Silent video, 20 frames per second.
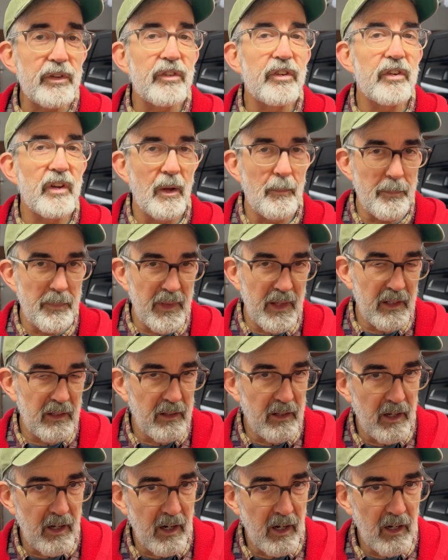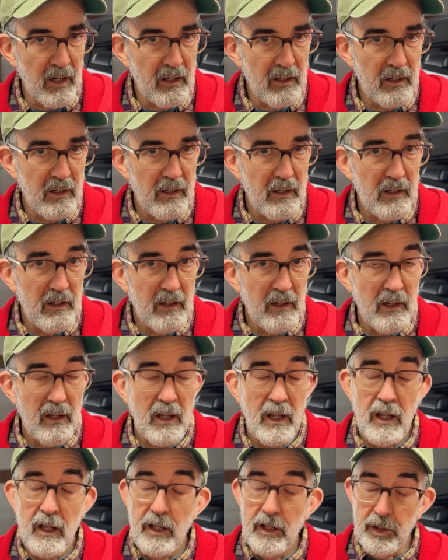something there.
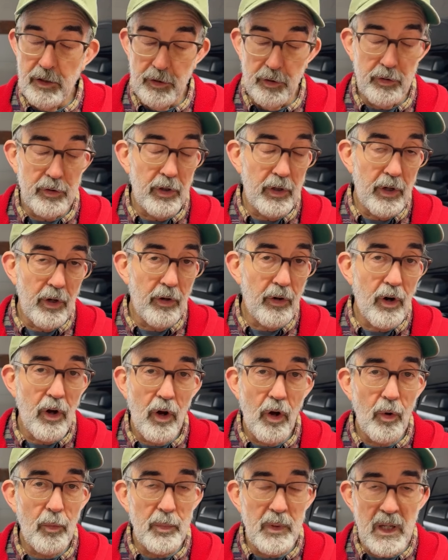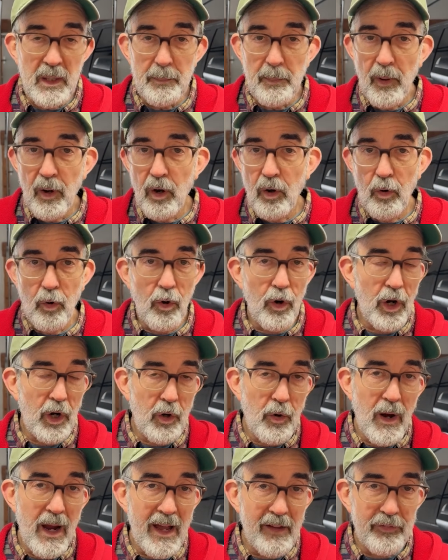You can go to Home Depot or a
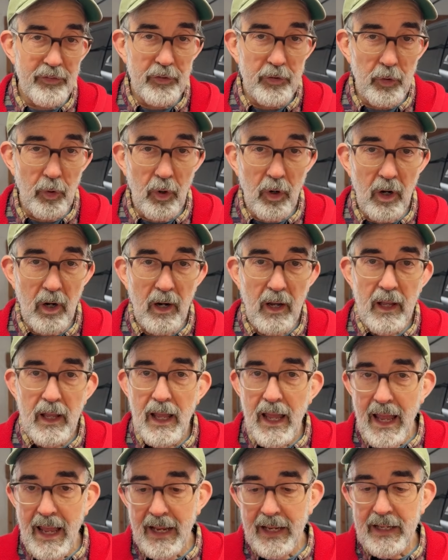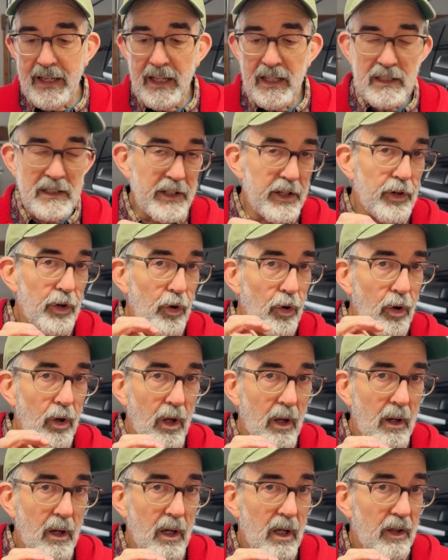craft store and get little
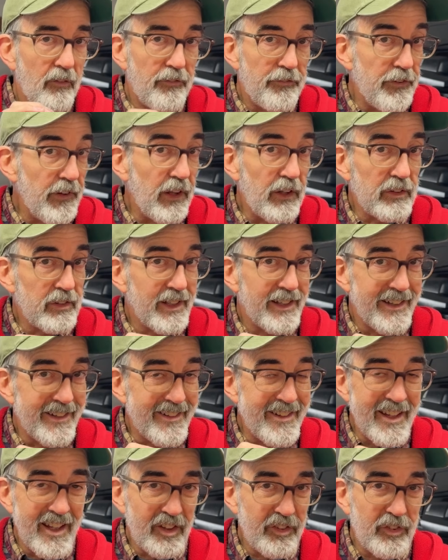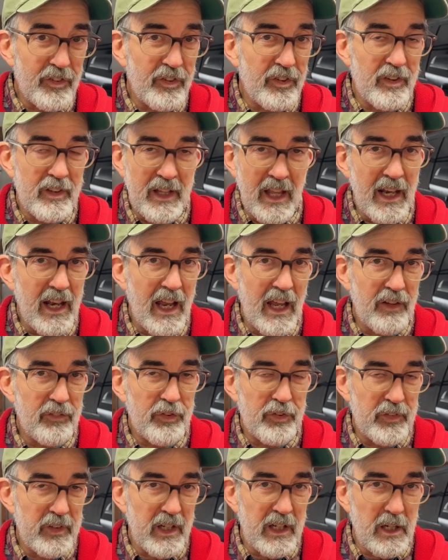felt discs that have
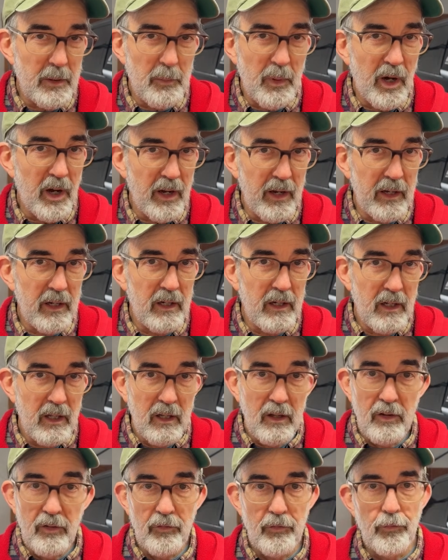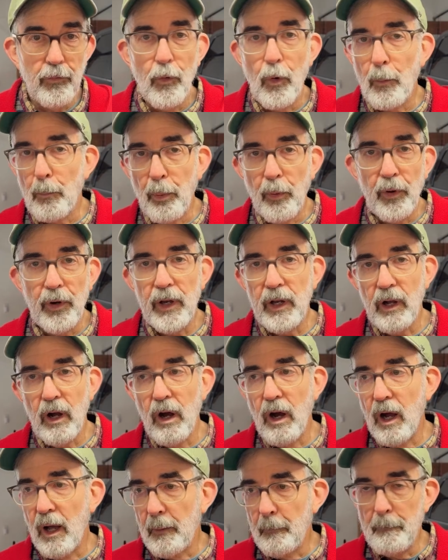stickum on it for putting
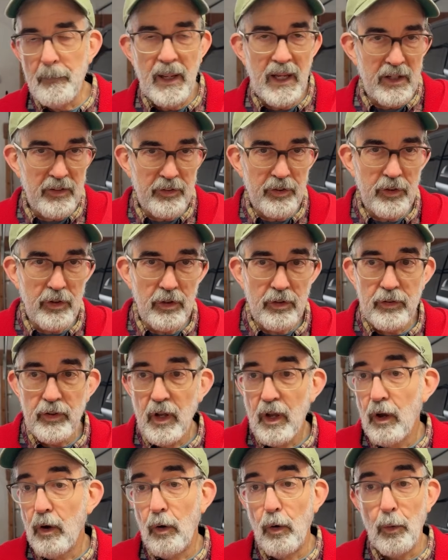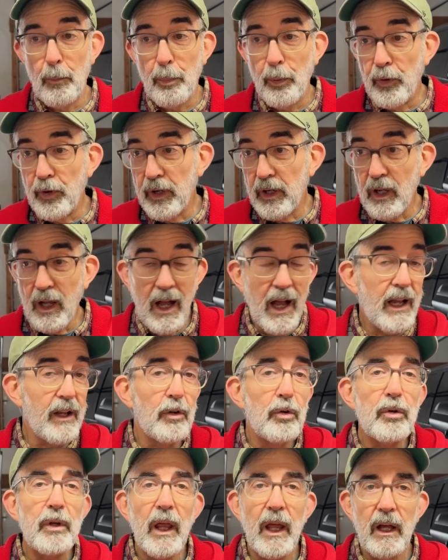on pictures or putting,
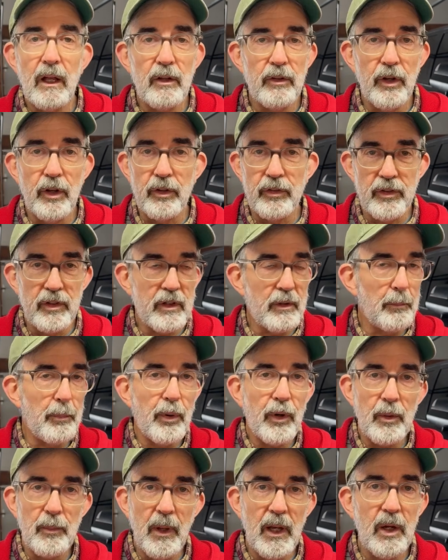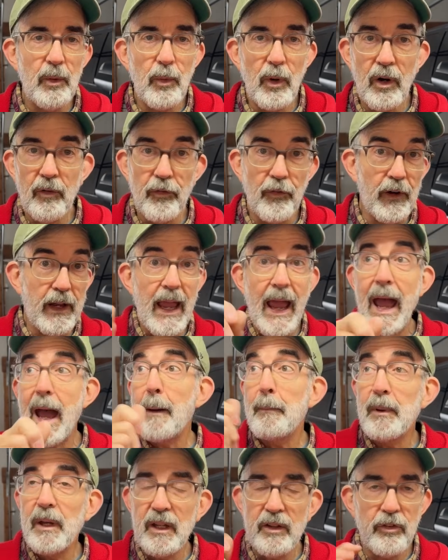who the hell knows? You can put them anywhere for
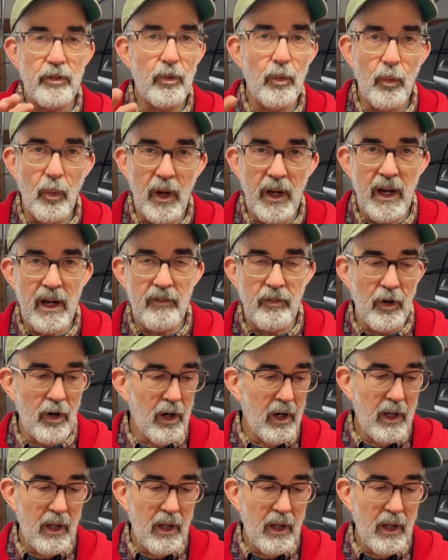cabinets, whatever.